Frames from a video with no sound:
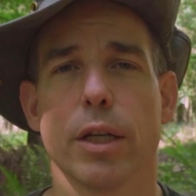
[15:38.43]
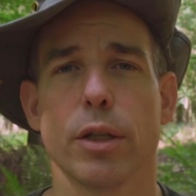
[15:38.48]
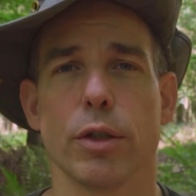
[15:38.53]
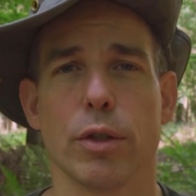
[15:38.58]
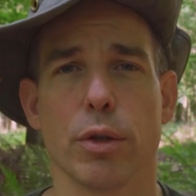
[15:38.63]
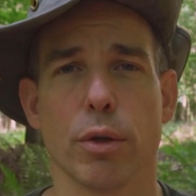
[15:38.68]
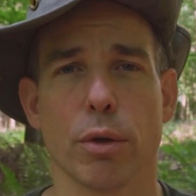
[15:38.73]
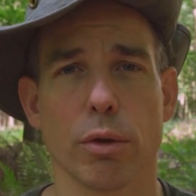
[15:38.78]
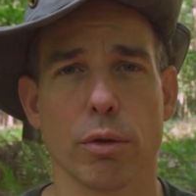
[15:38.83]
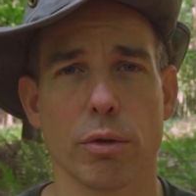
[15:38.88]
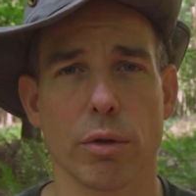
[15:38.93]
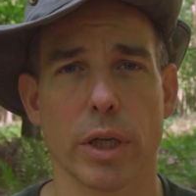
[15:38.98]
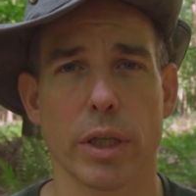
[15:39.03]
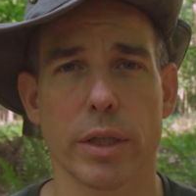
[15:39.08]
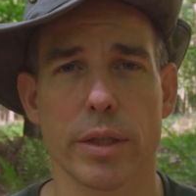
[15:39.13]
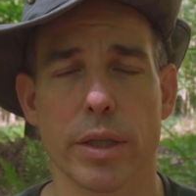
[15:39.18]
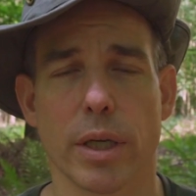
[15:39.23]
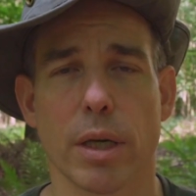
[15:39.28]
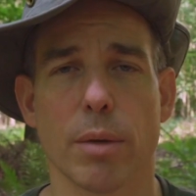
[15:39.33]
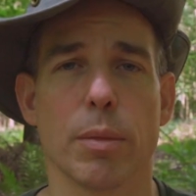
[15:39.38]
during
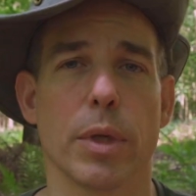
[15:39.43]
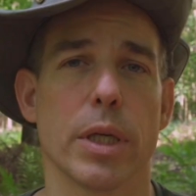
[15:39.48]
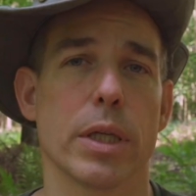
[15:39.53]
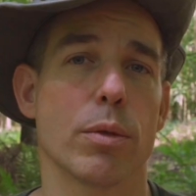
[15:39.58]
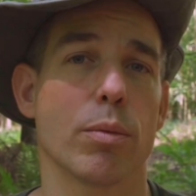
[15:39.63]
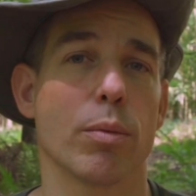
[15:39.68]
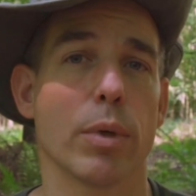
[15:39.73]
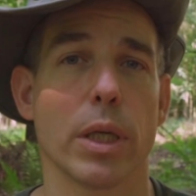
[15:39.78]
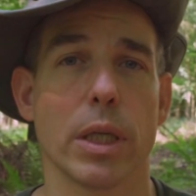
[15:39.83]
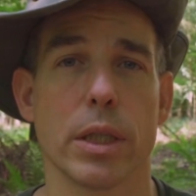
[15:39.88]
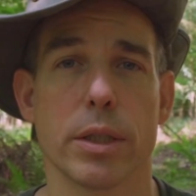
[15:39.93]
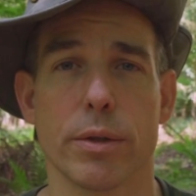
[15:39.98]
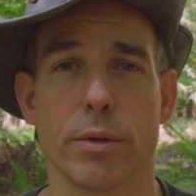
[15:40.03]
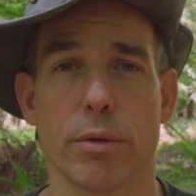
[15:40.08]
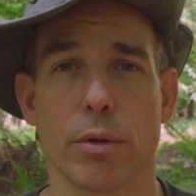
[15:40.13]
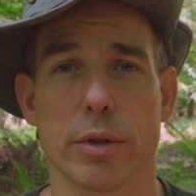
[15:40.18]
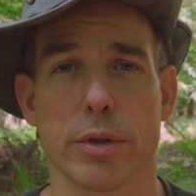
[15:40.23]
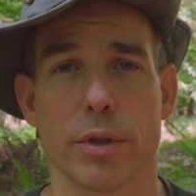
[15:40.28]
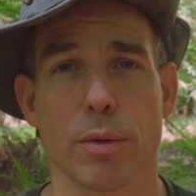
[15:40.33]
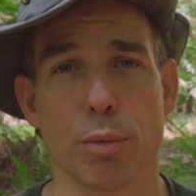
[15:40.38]
runtime as well as
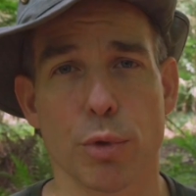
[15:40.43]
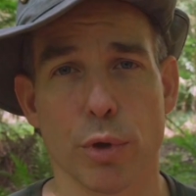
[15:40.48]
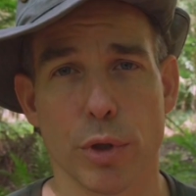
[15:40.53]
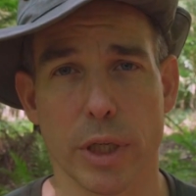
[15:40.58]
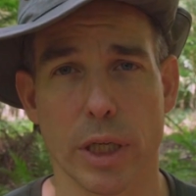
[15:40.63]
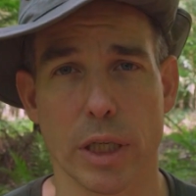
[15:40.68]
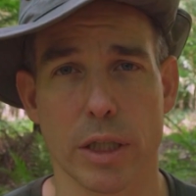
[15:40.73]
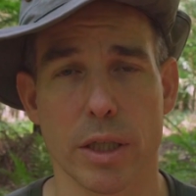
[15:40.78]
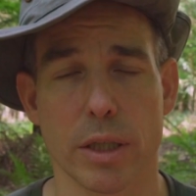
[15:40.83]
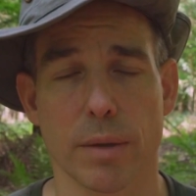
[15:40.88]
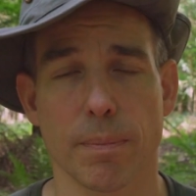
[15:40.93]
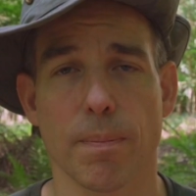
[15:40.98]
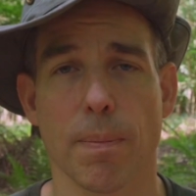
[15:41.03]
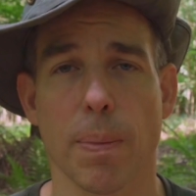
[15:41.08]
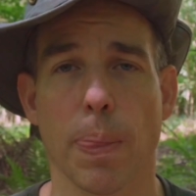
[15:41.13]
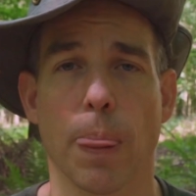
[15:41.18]
during the production.